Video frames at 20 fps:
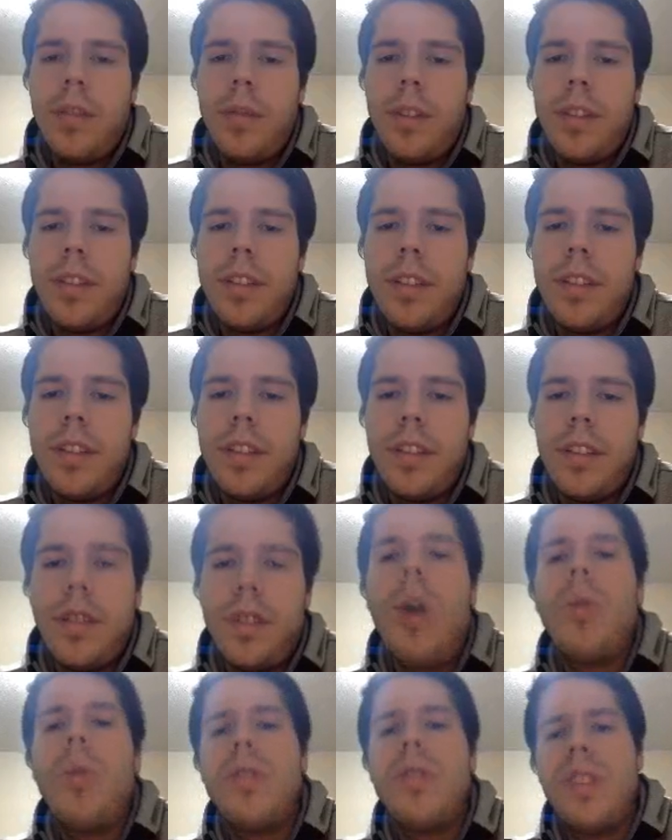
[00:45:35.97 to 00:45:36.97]
resistance,
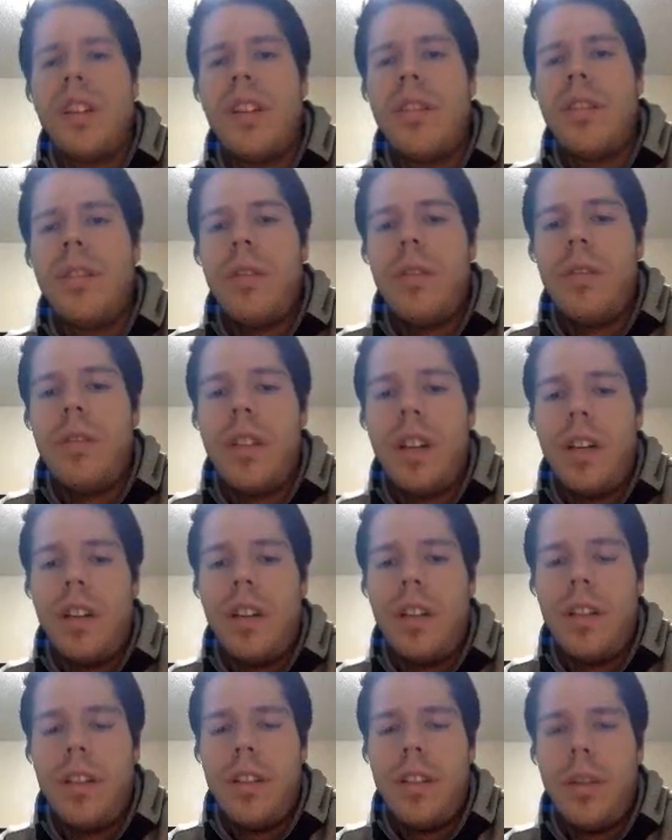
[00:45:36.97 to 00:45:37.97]
oh, it's actually only
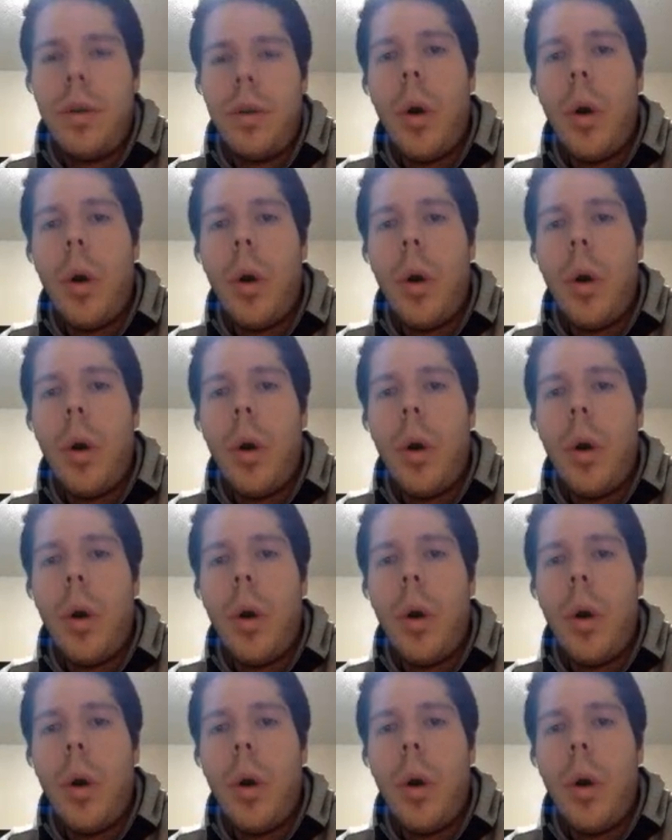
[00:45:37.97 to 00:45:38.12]
100.